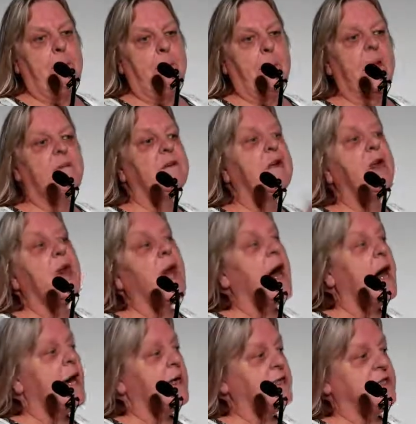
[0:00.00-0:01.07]
There's a
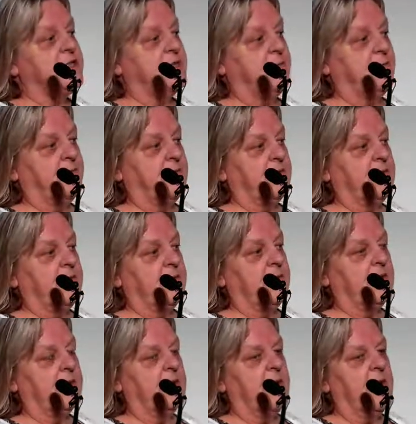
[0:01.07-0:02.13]
large
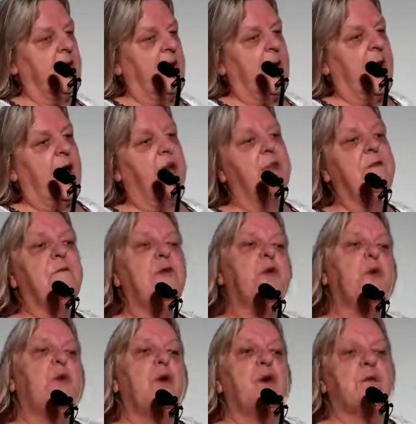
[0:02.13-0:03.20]
difference. And if you
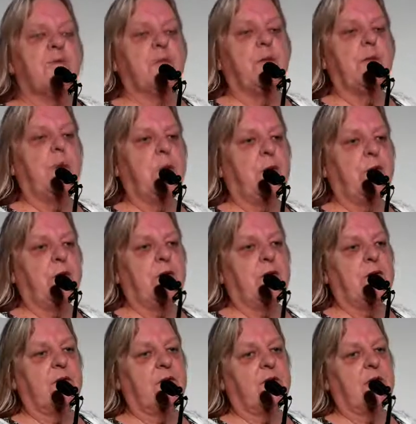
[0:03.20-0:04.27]
work from a
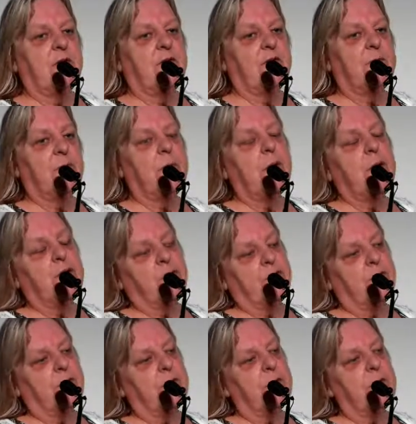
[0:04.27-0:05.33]
person-centred
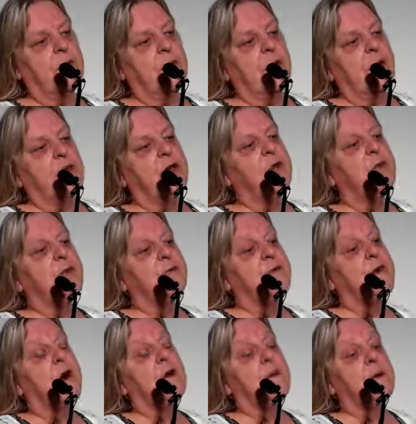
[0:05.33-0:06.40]
model, you will
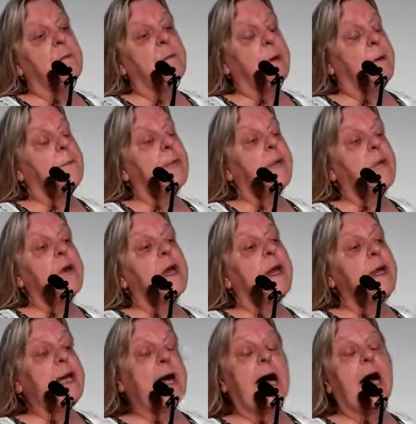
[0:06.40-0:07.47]
find that people will
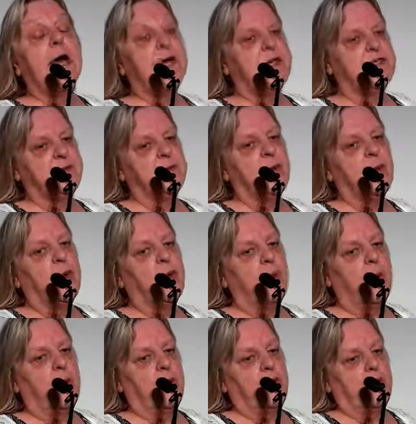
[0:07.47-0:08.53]
engage
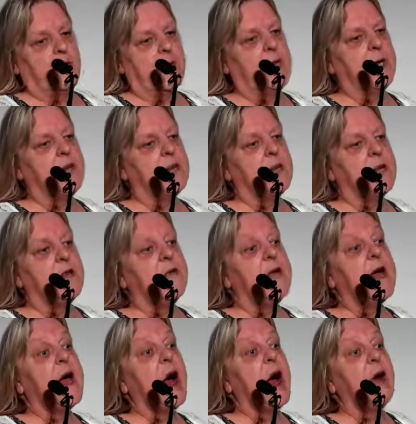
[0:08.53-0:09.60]
more in
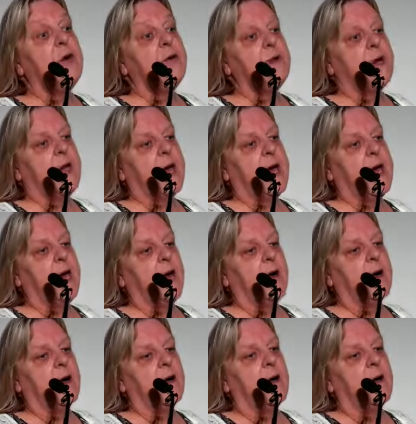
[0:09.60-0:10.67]
their own
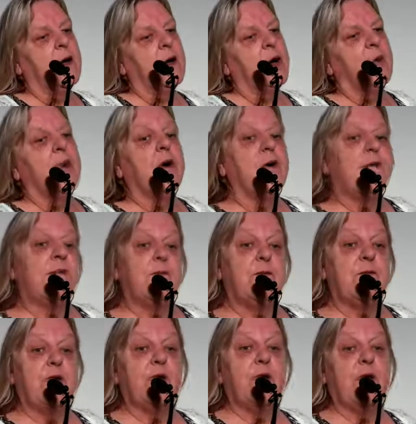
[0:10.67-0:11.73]
care. Whereas if
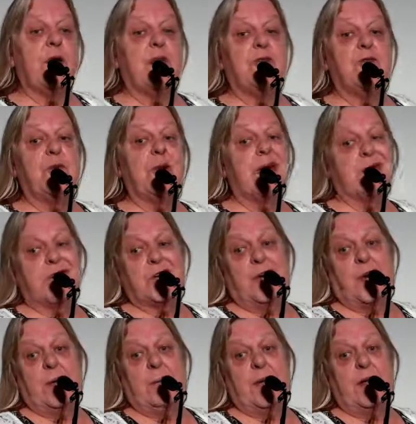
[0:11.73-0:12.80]
you're there doing a
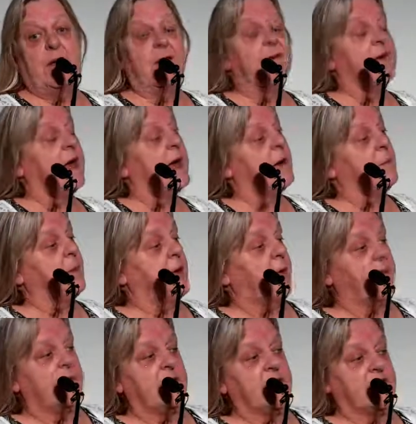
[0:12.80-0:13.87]
diabetes care
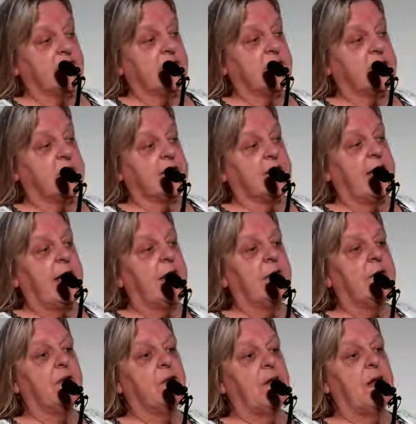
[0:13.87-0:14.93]
plan, that's just a
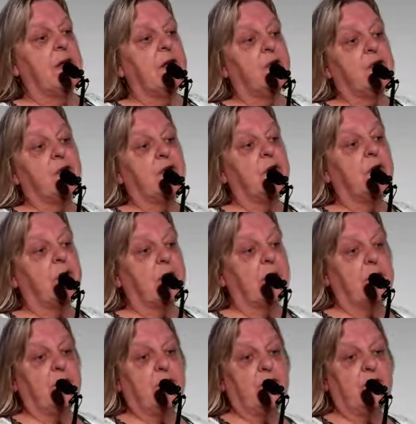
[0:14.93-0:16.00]
standard thing and you've got to
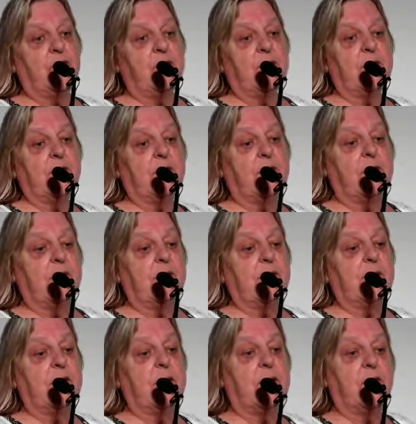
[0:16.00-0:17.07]
go and do this and
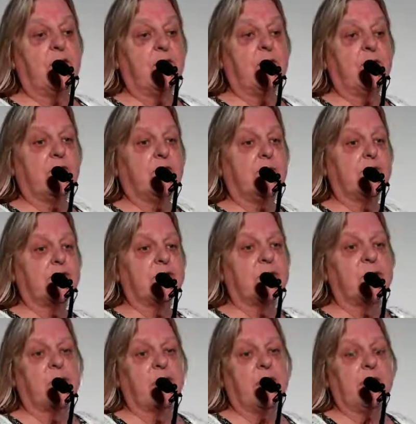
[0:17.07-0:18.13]
the doctor wants
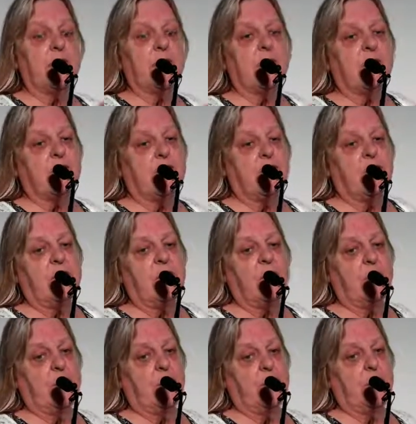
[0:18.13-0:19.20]
you to go and see these
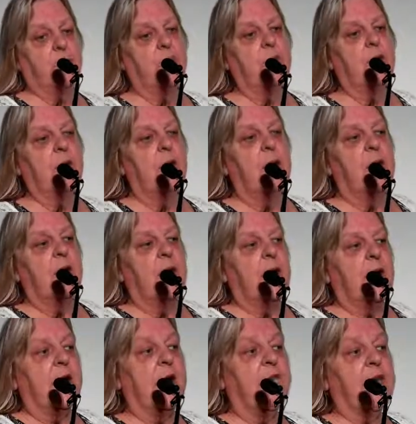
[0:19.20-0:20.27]
people.
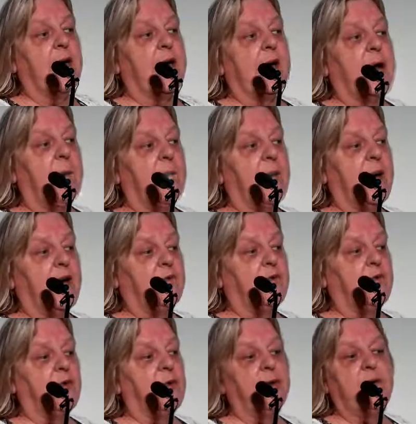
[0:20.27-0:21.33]
If they come back
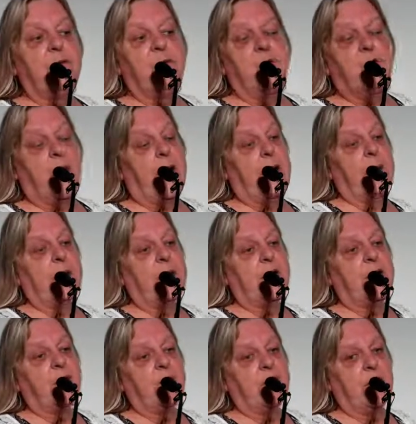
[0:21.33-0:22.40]
for a review, how
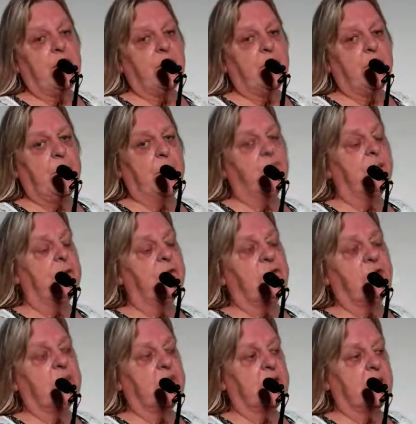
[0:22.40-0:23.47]
many of those people have
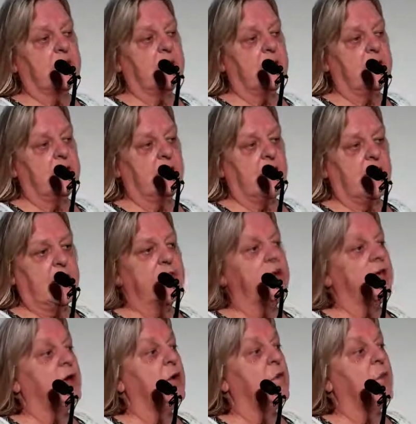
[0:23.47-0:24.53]
actually,
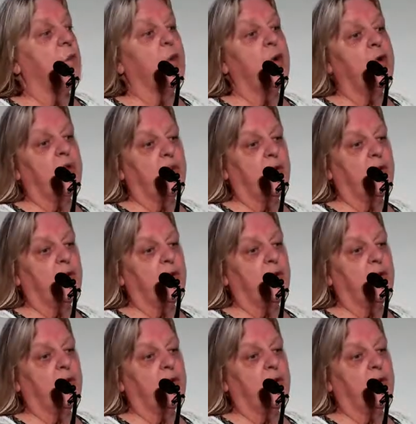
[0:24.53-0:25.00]
worked